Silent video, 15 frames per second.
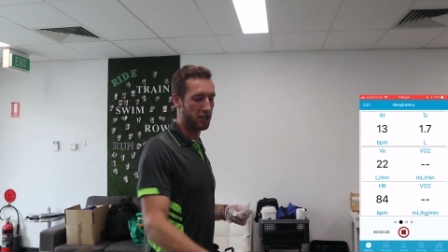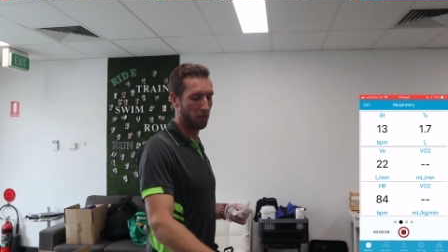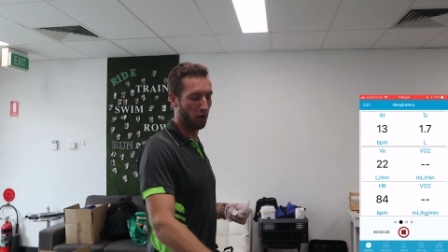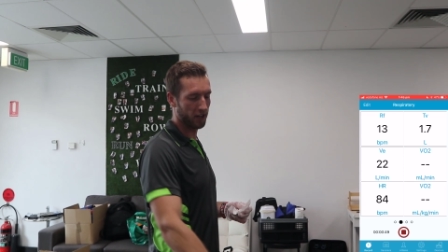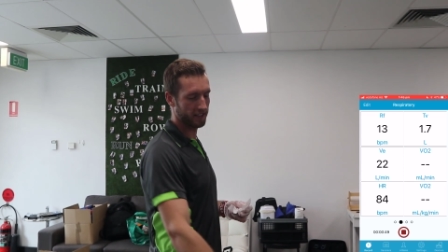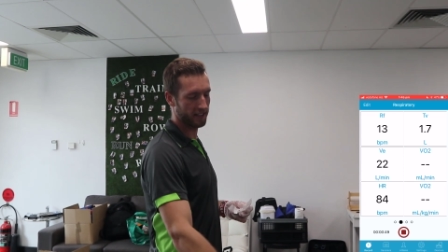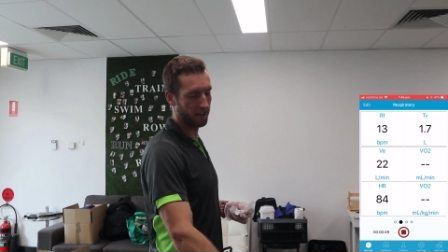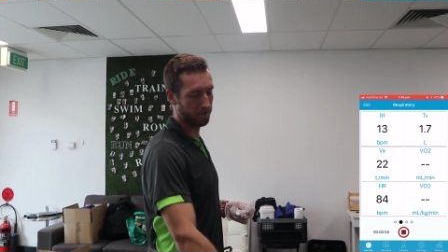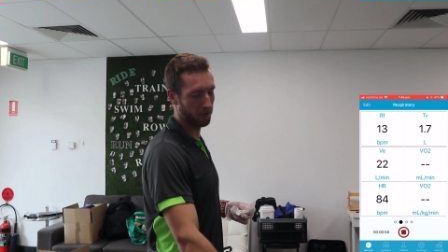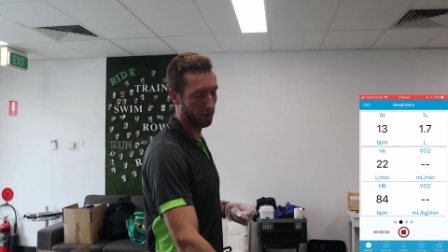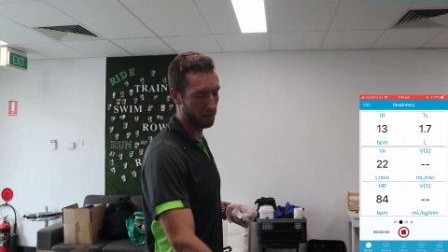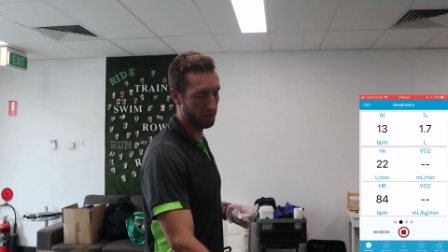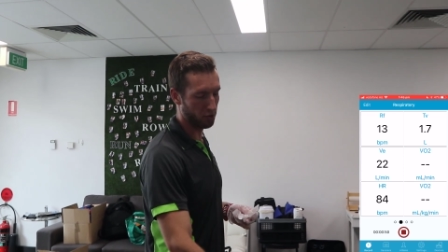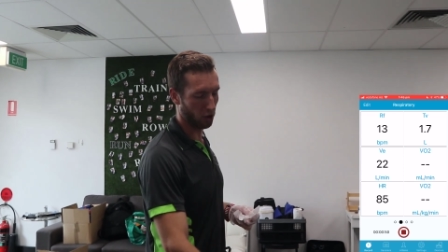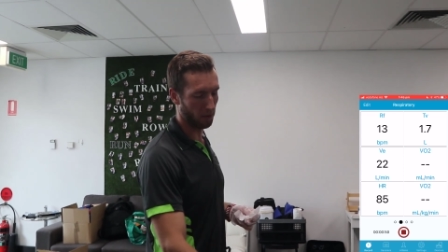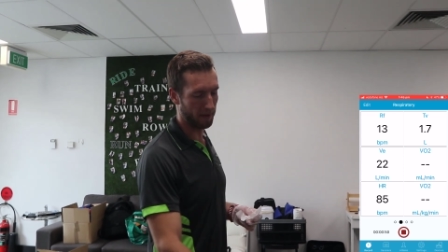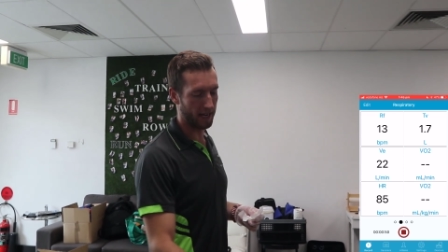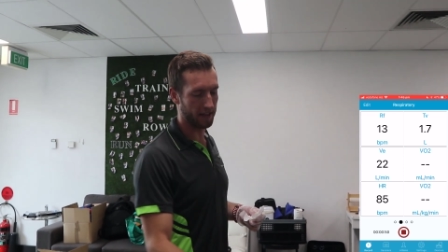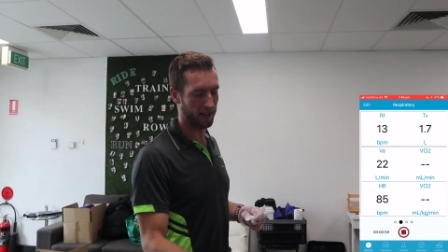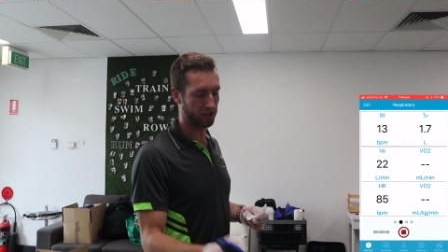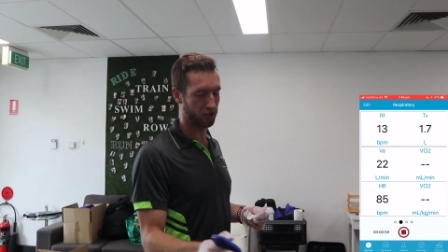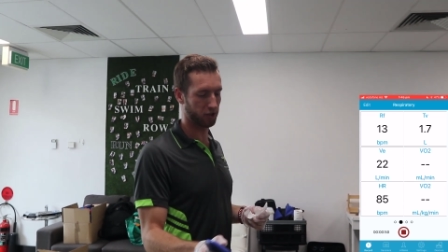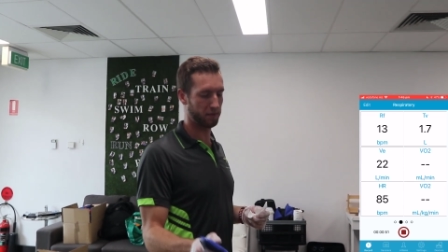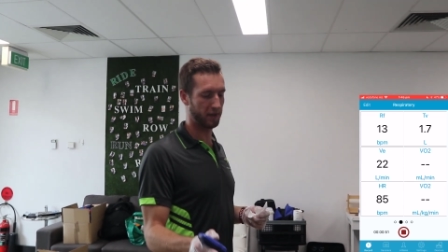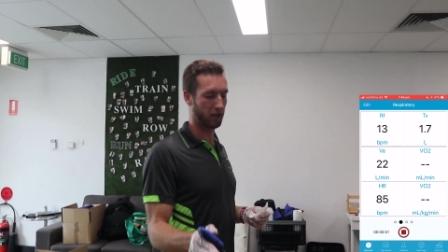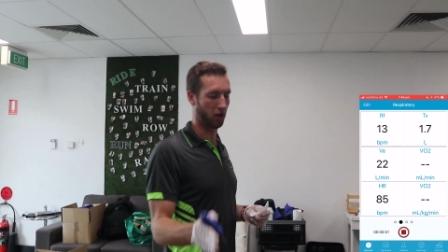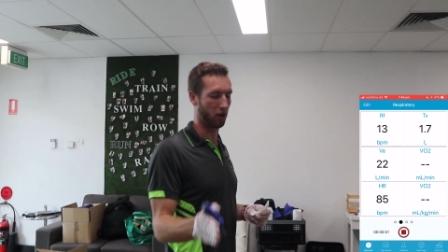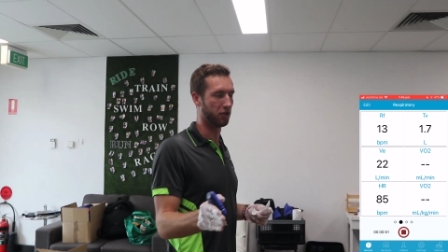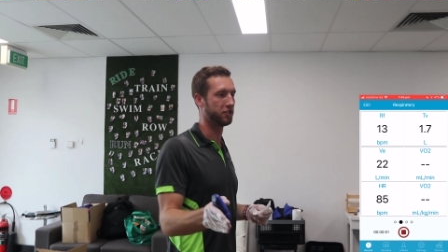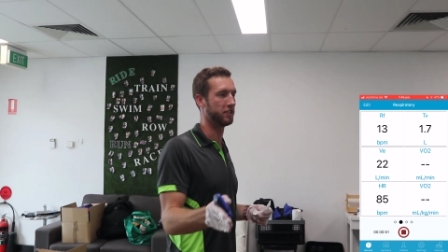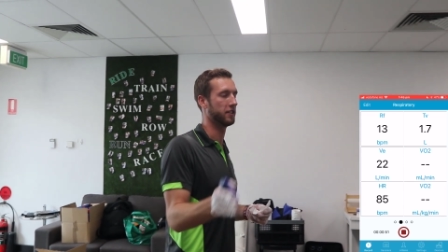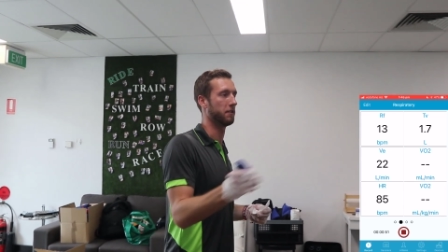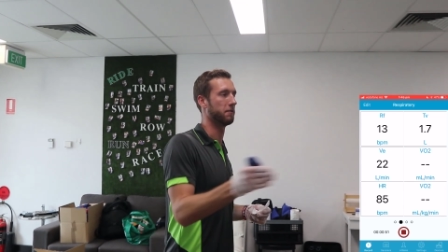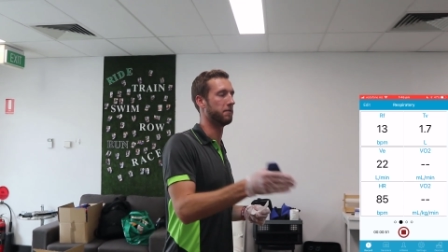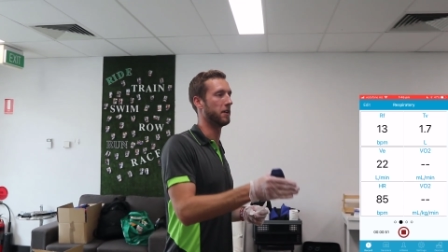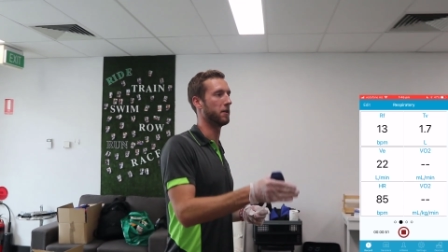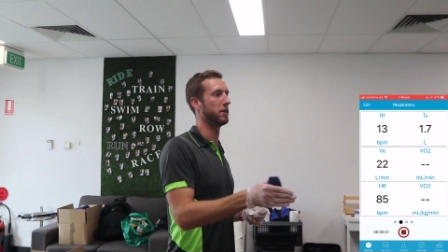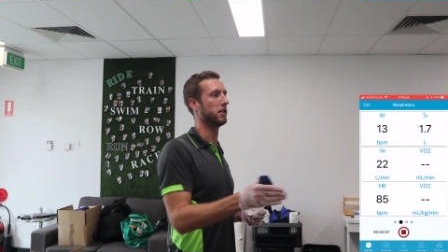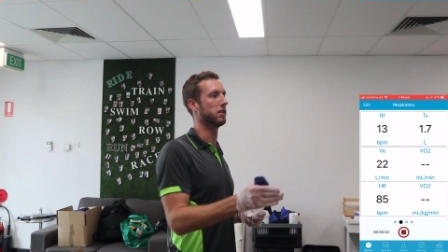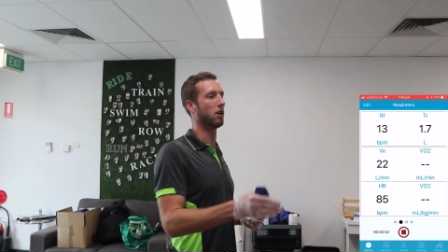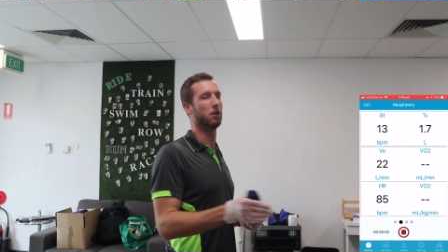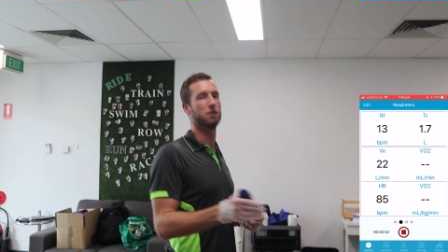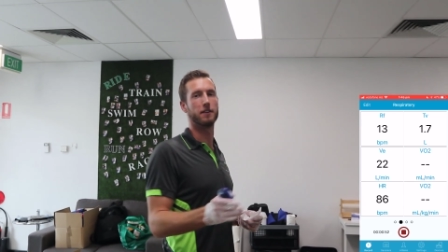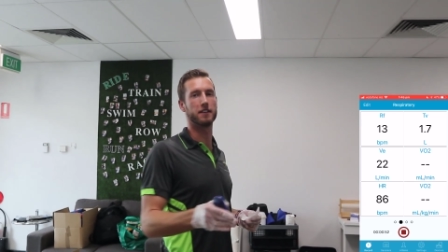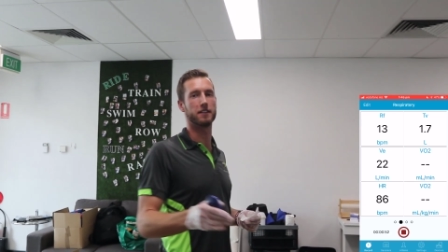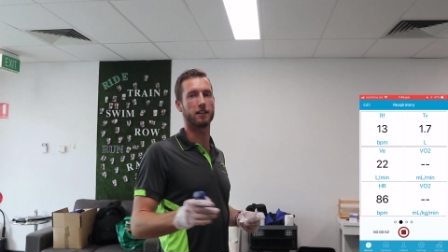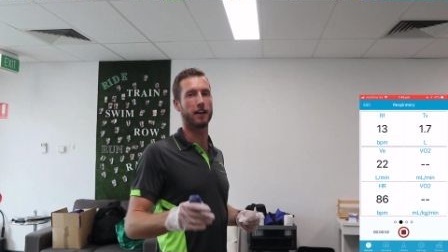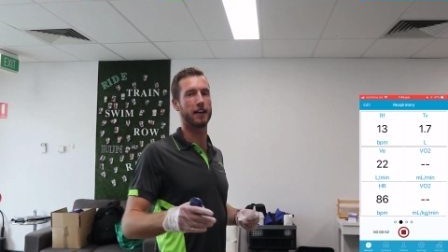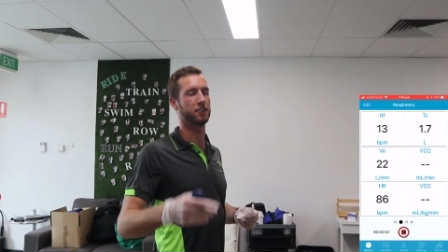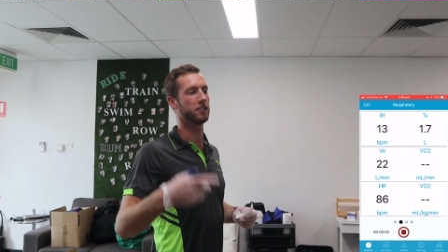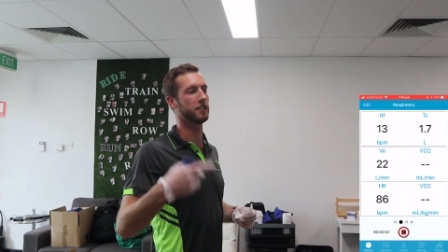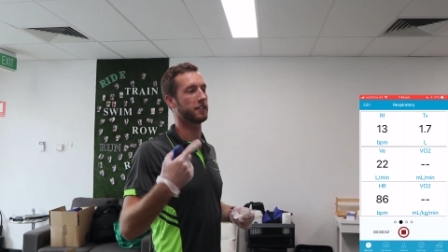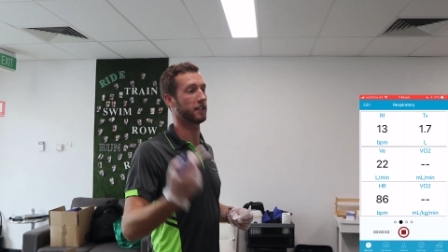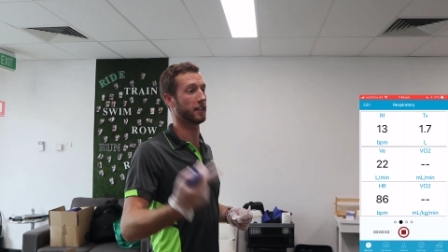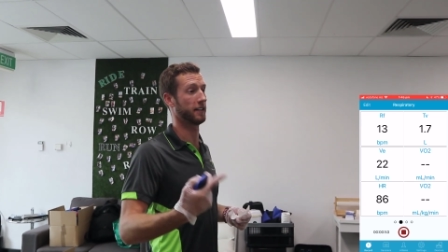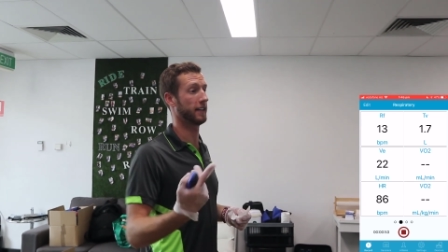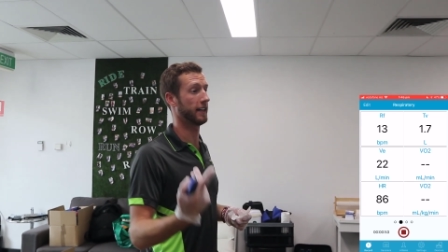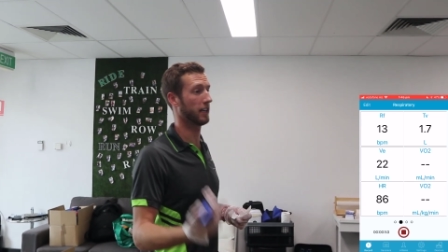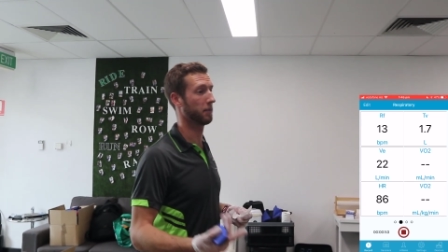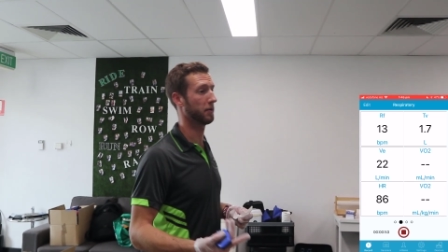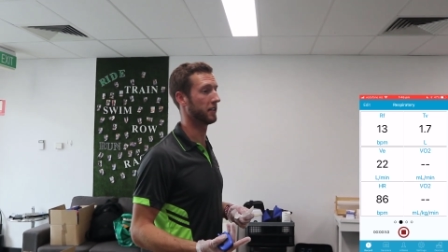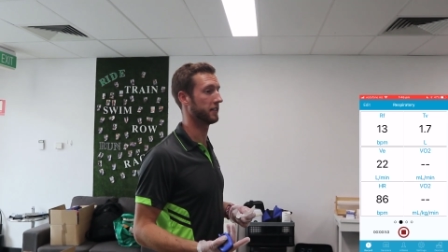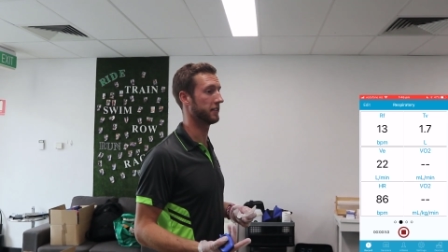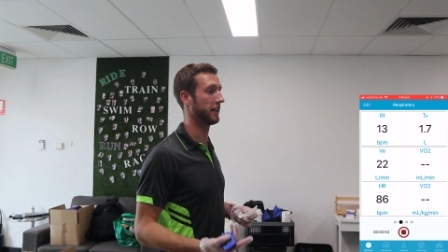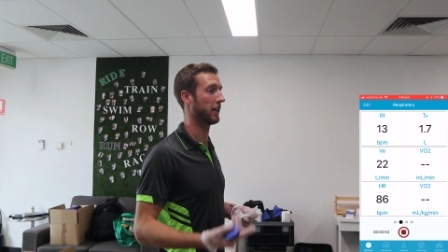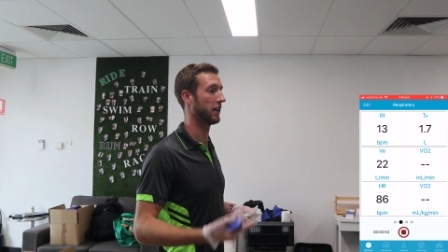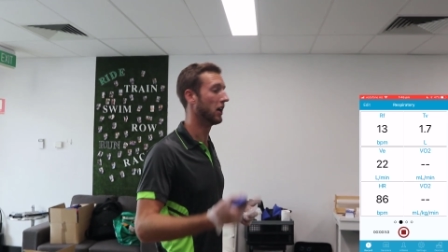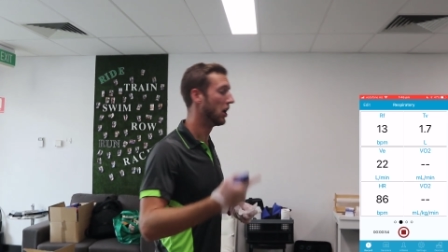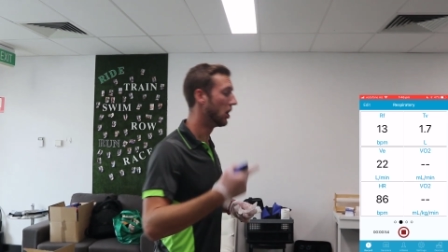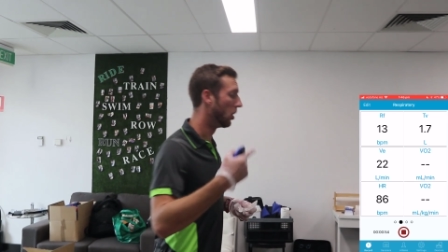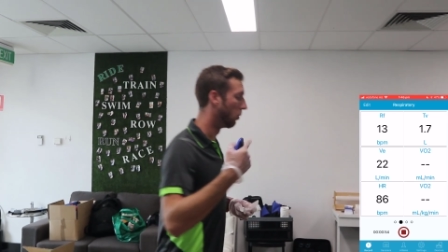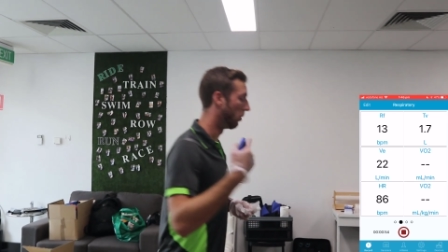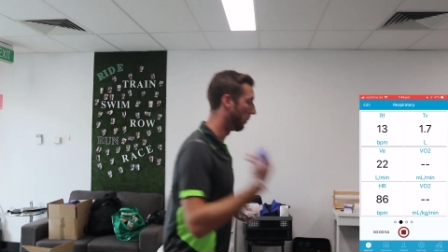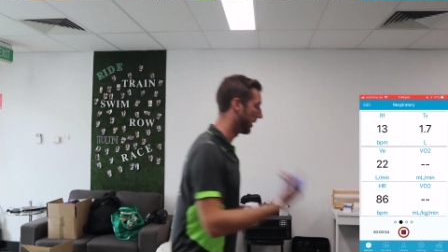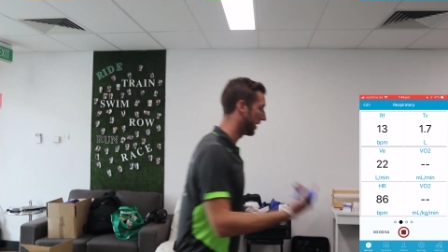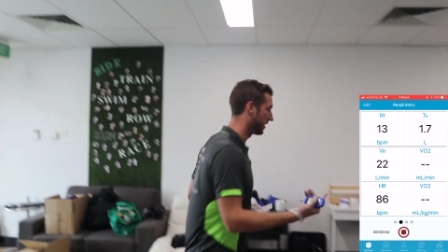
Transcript: You might see a few of them drop out. That's just because he's at a very low ventilation. It's going to kick up in a sec. What we're